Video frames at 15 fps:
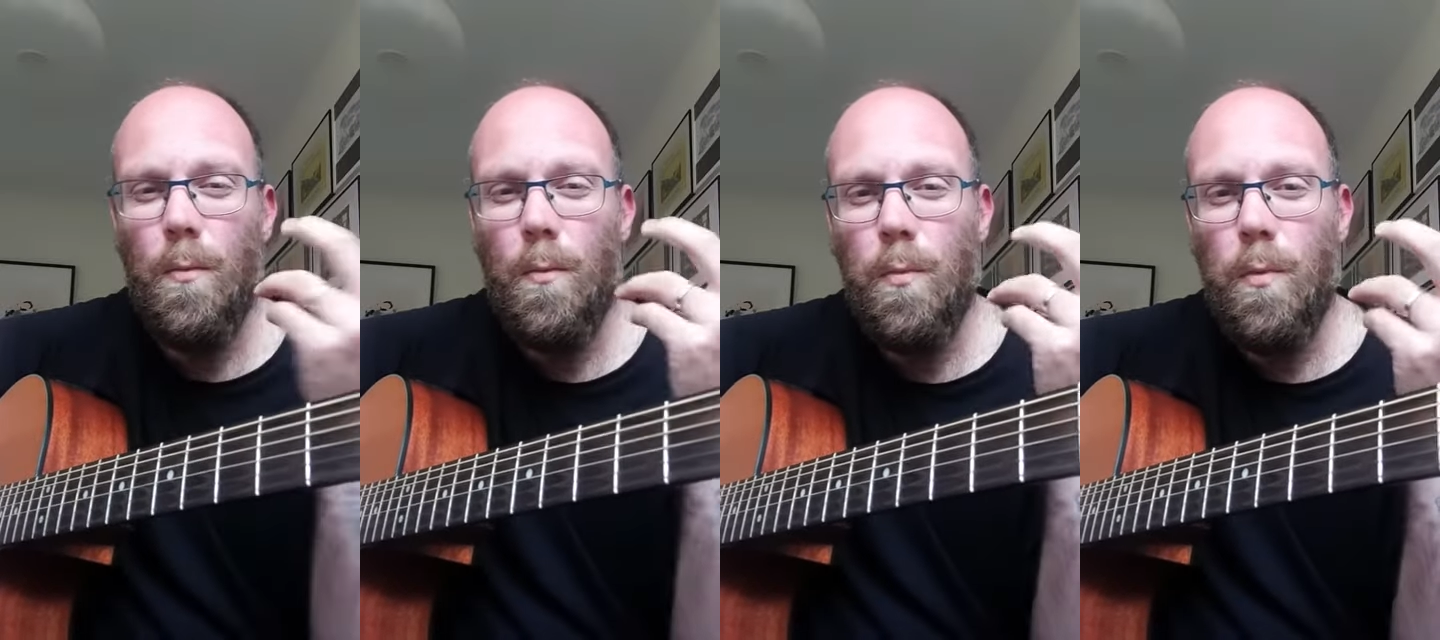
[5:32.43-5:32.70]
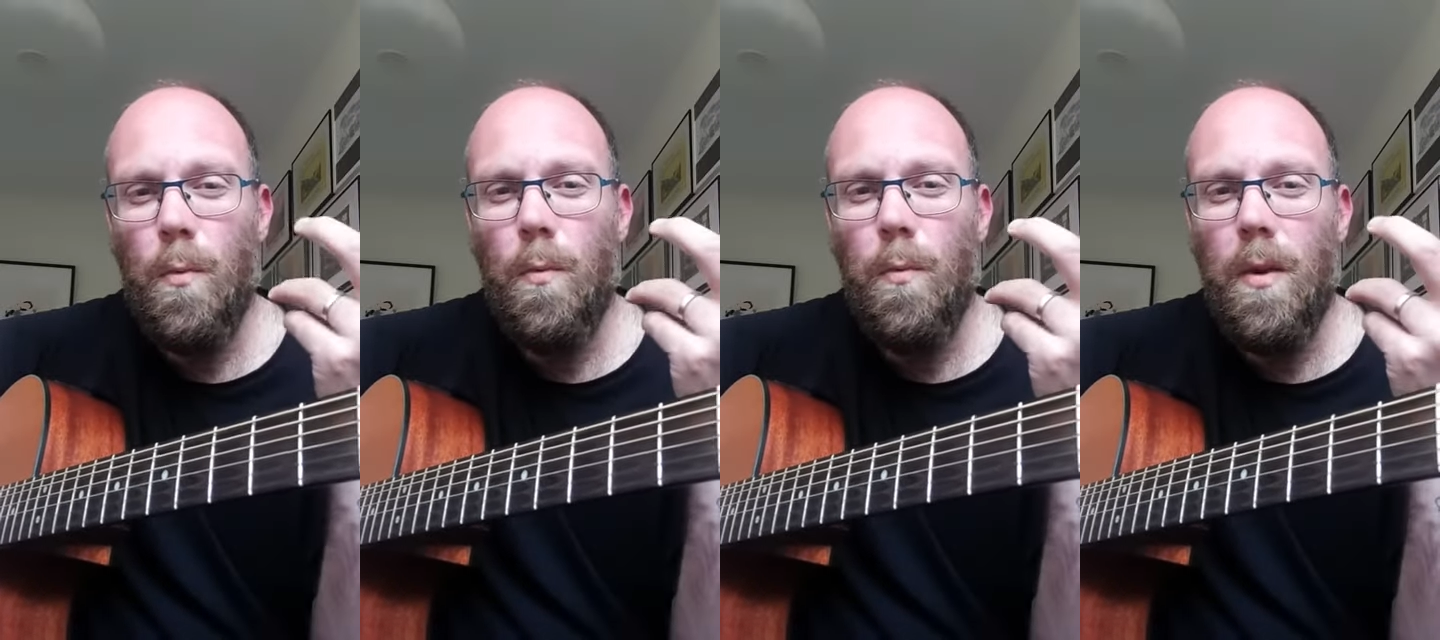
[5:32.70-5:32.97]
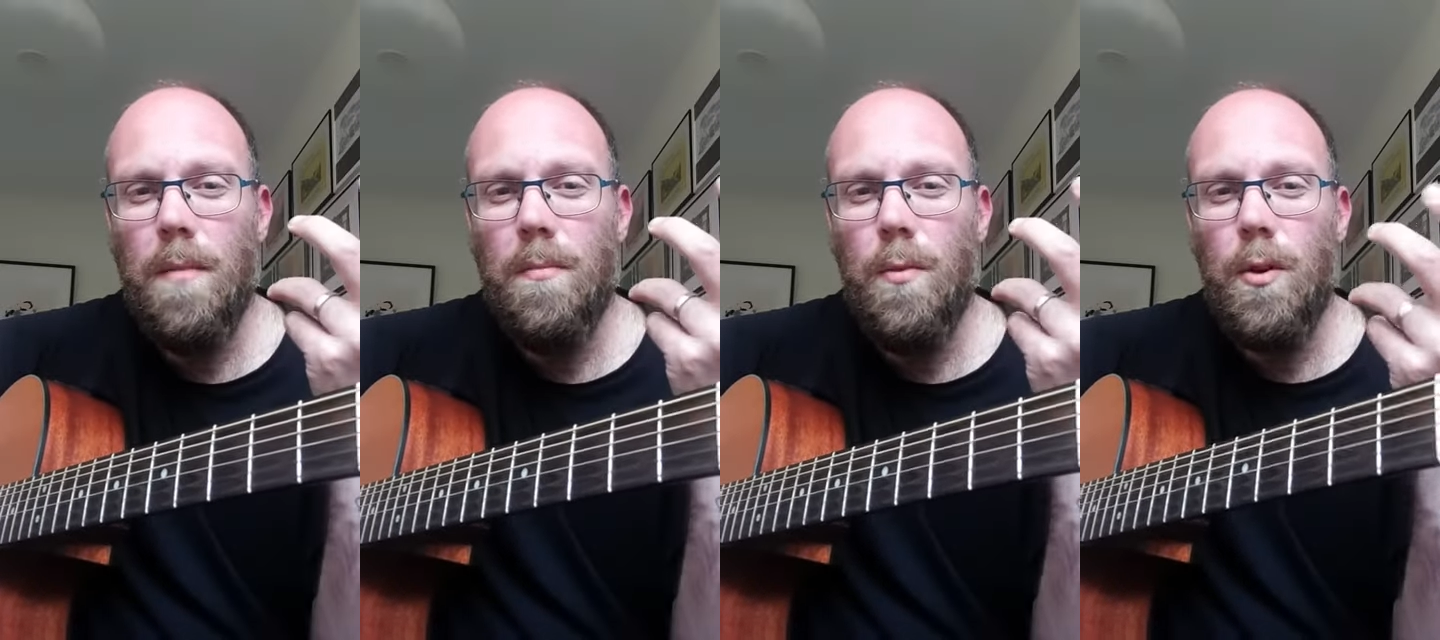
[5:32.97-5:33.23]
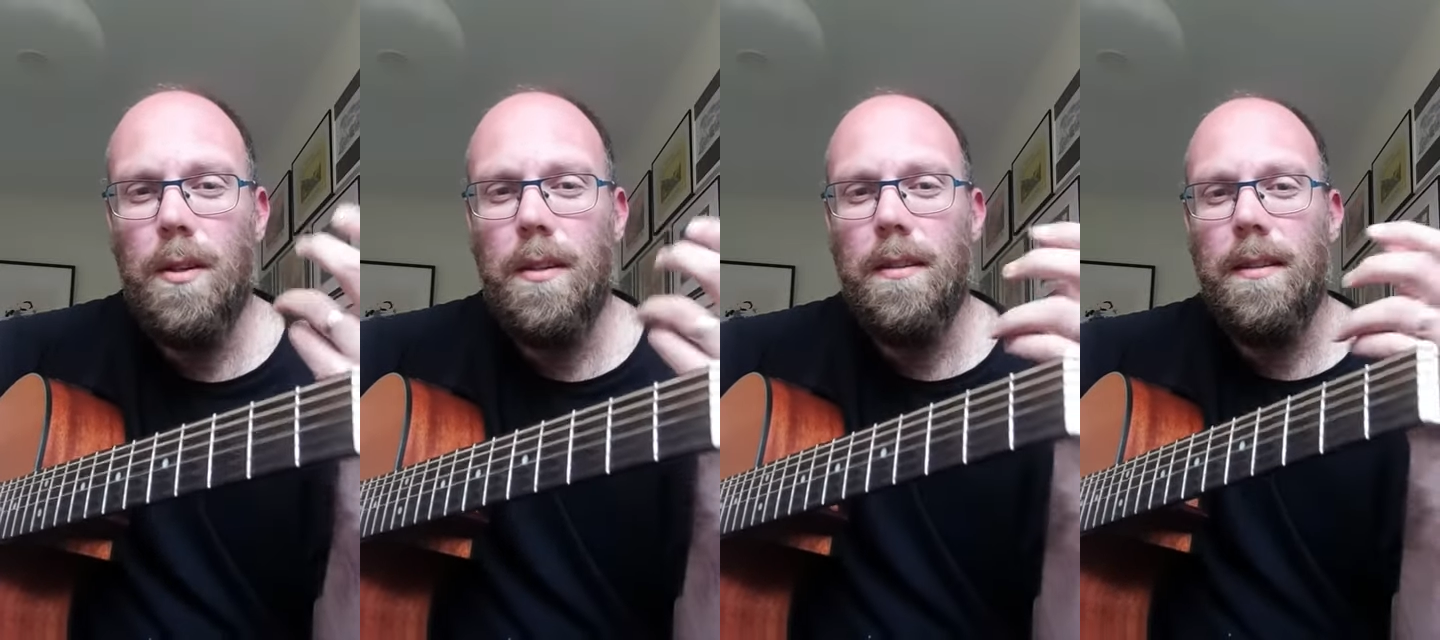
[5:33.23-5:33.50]
One
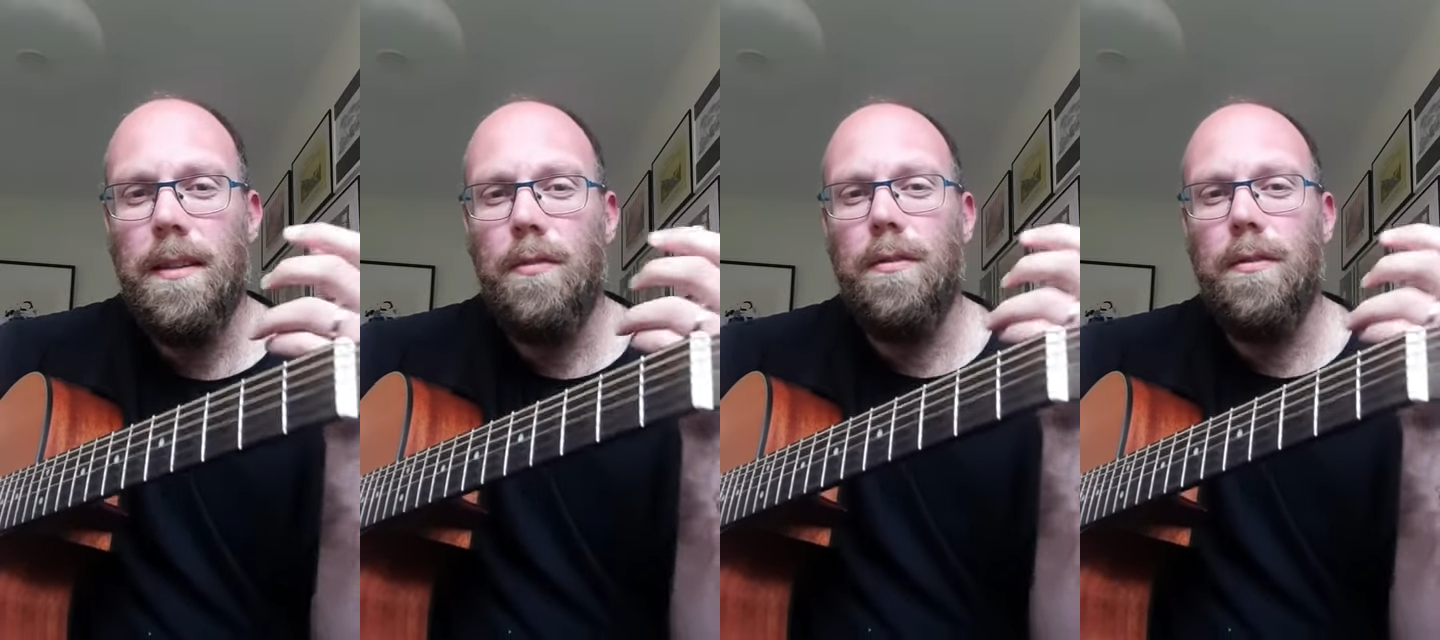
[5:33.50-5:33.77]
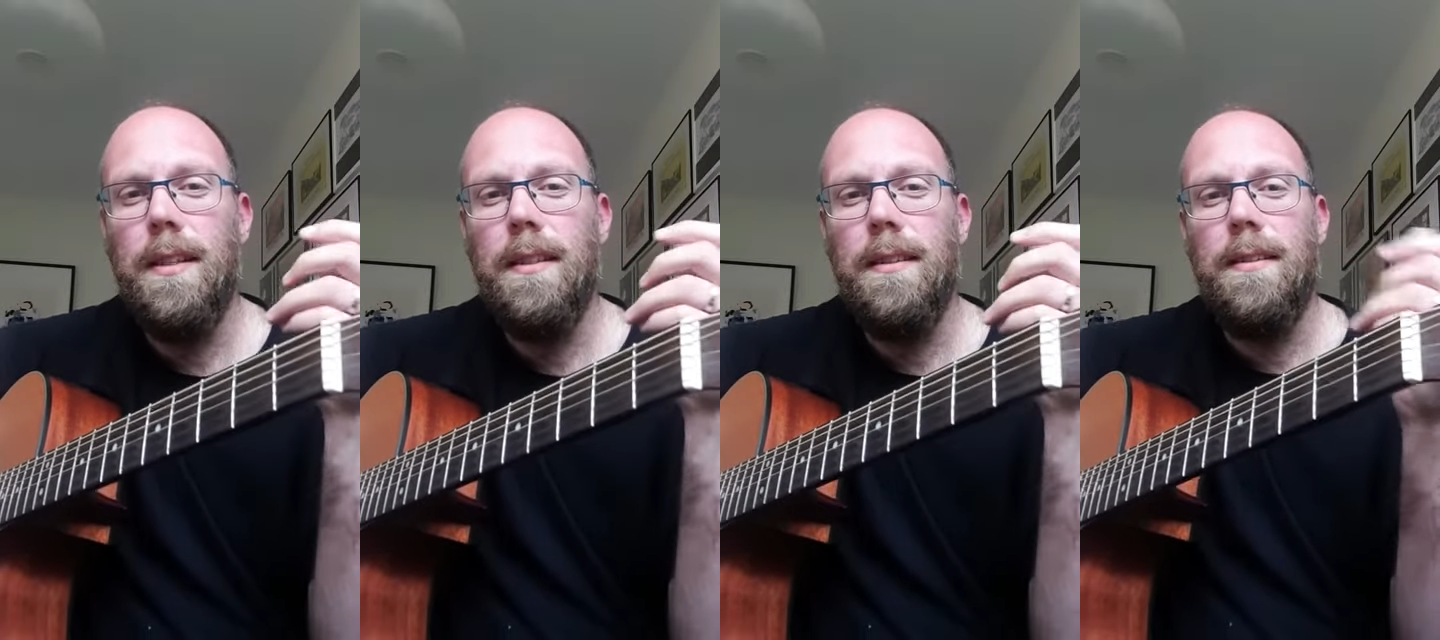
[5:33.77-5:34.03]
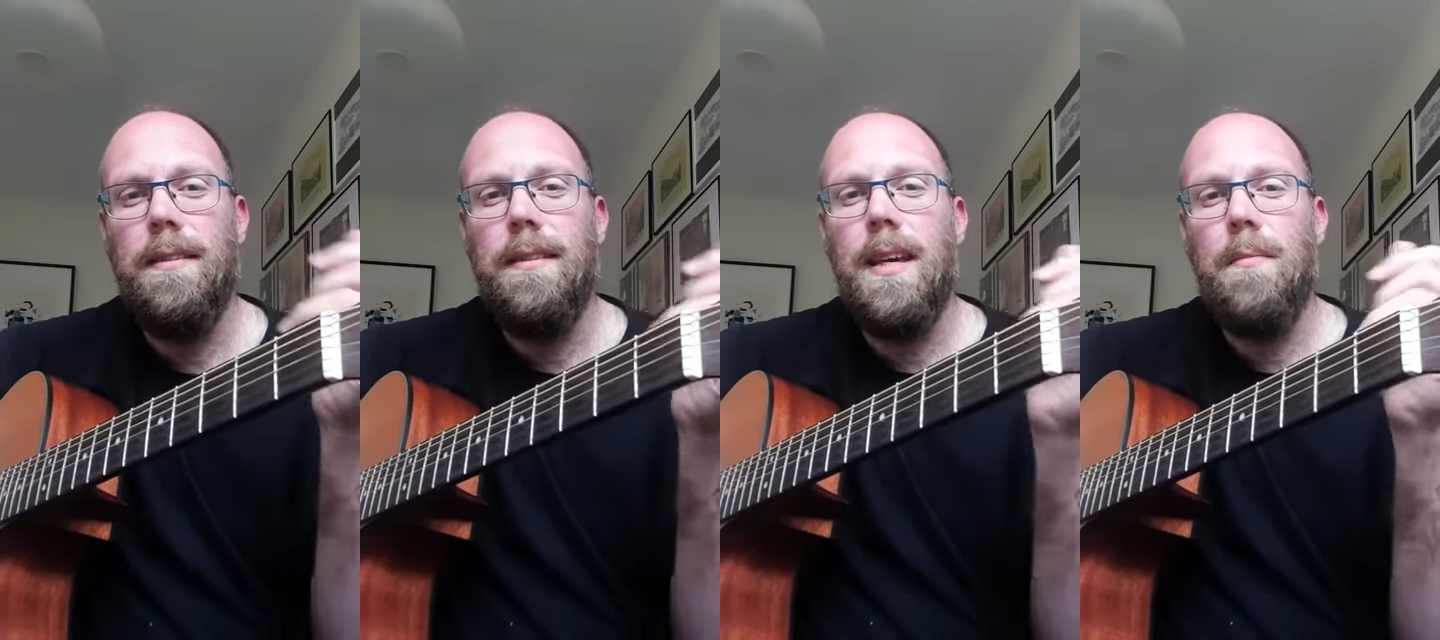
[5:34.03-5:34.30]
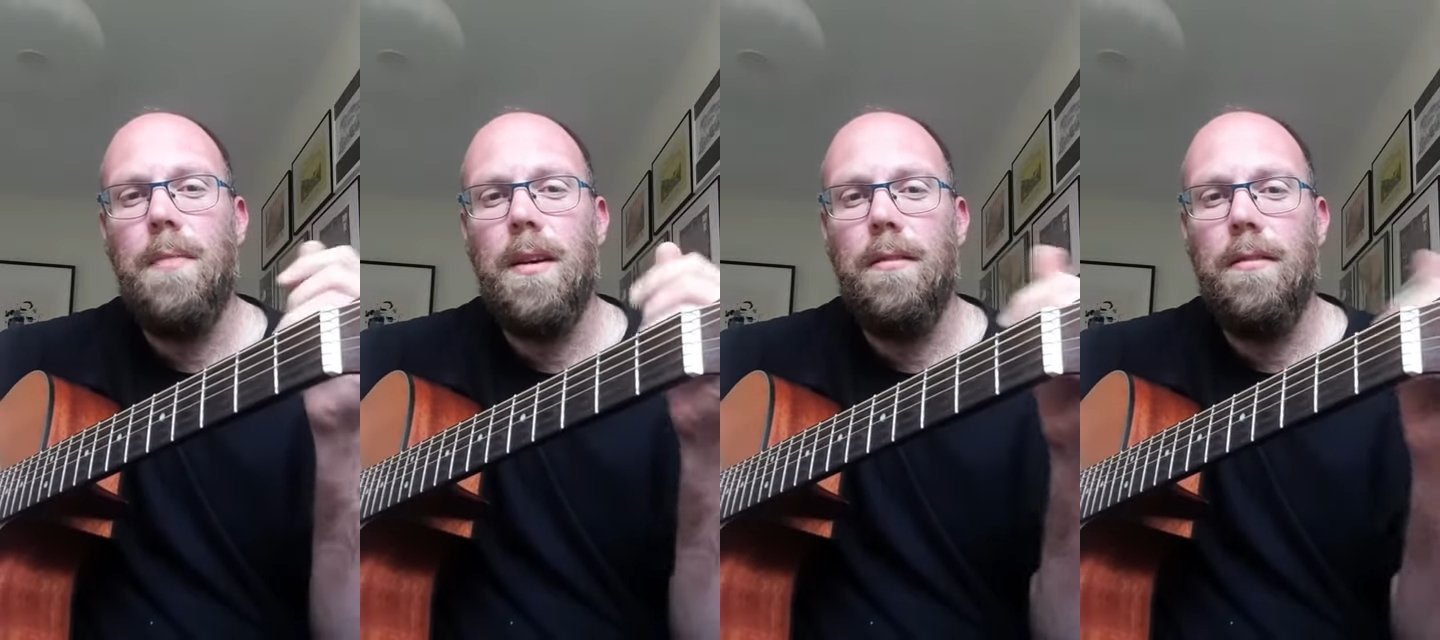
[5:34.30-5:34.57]
more little thing to
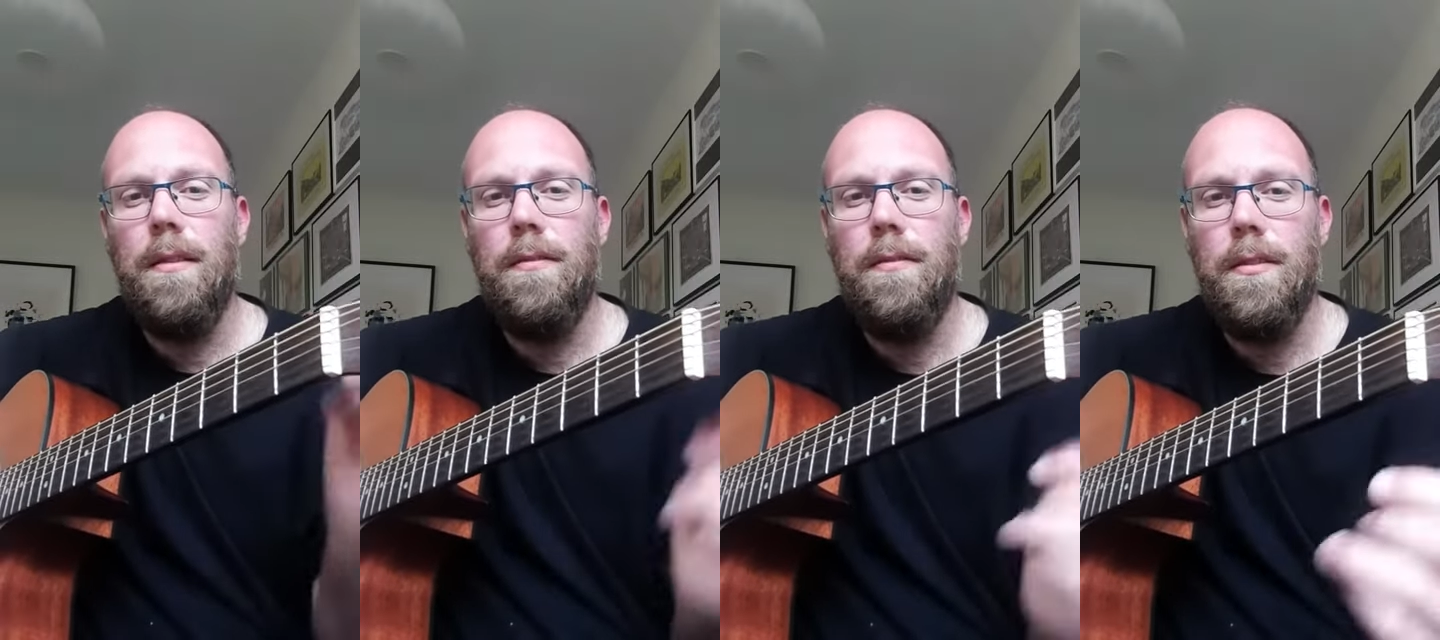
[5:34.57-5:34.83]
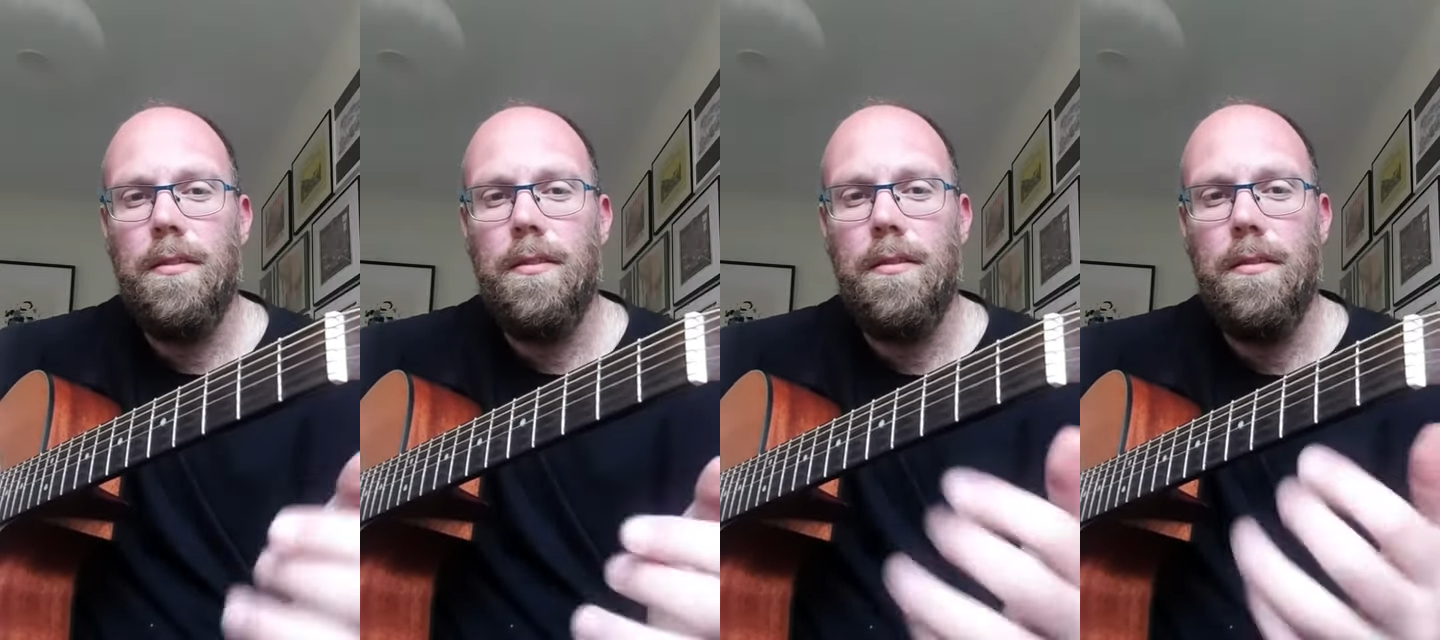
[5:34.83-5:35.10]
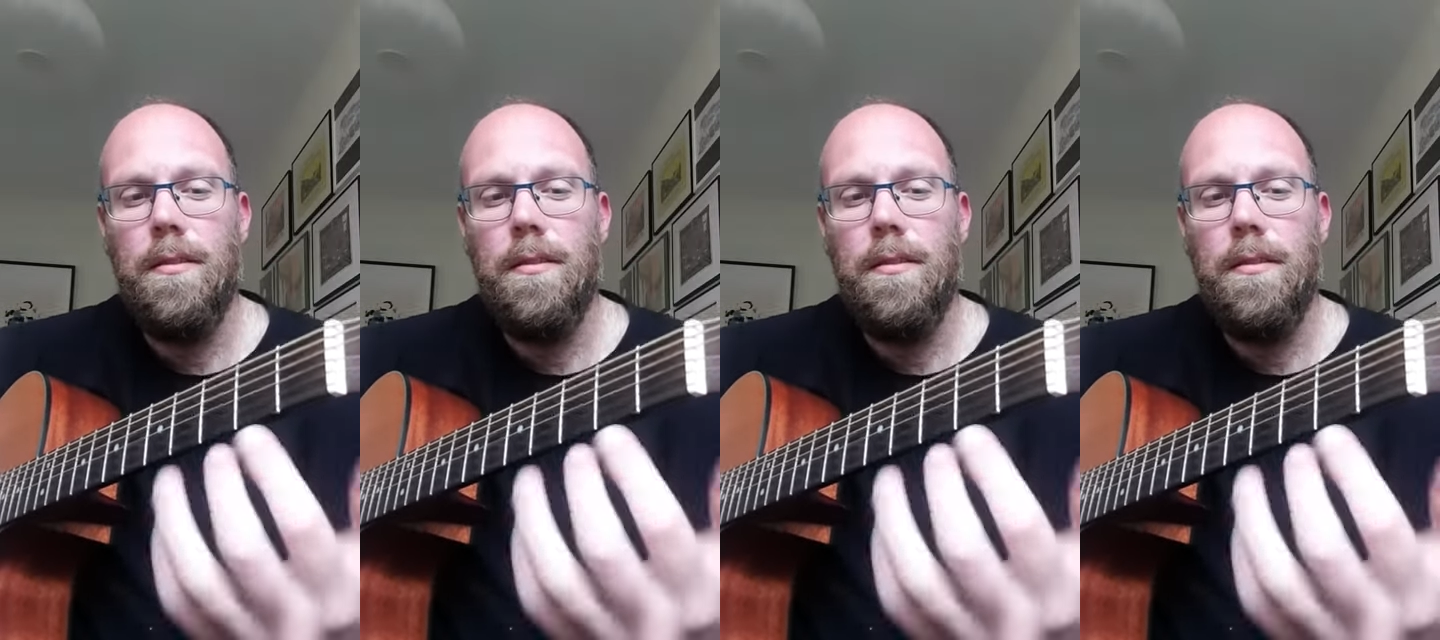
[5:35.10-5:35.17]
say about if you're